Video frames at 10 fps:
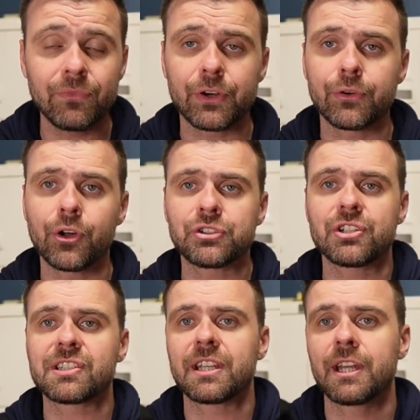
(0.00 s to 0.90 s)
They're not
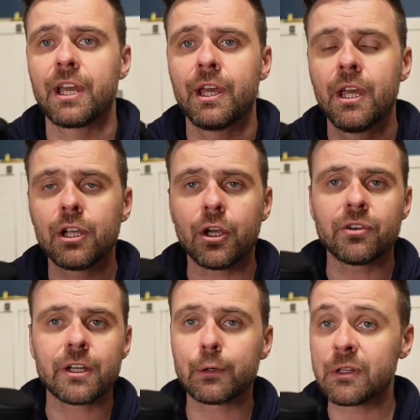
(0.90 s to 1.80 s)
just going to go to
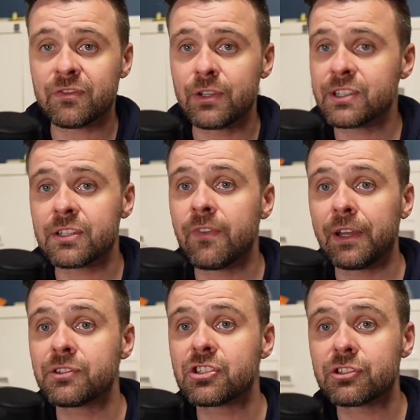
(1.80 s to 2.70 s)
Heroes versus
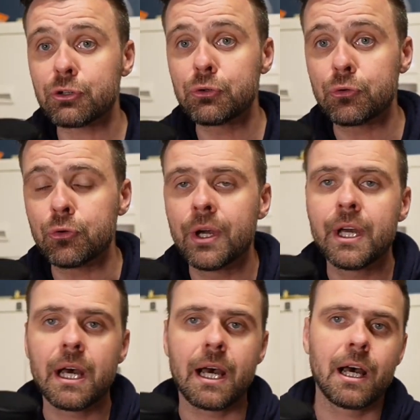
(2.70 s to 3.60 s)
Villains 2
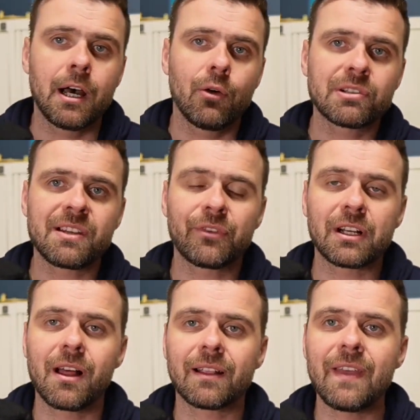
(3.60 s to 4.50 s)
or something
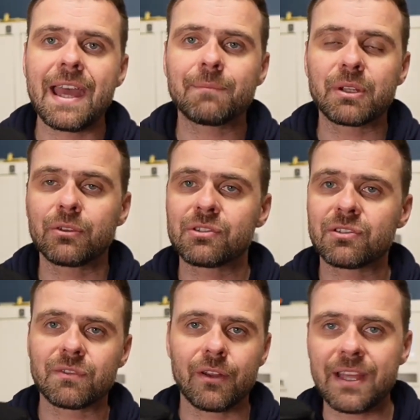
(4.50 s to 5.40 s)
like that, because
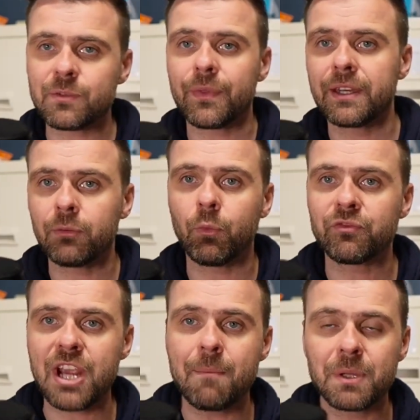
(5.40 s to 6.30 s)
you know that's what they did with
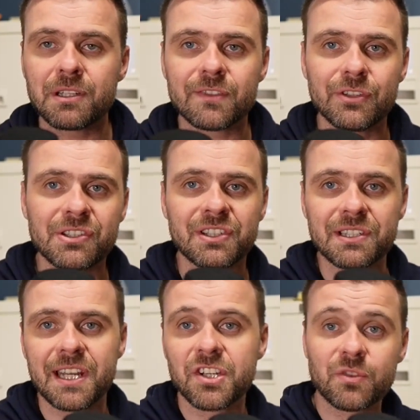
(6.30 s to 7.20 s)
Champions versus
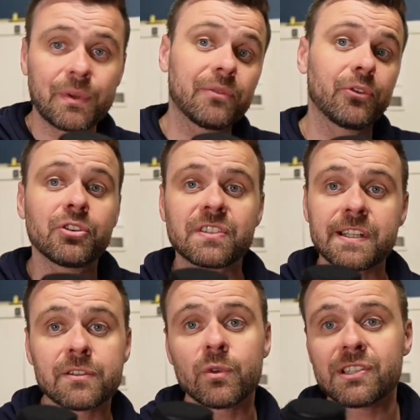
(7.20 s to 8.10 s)
Contenders when the first
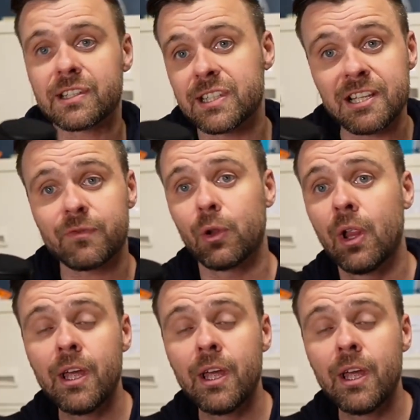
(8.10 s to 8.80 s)
season was successful.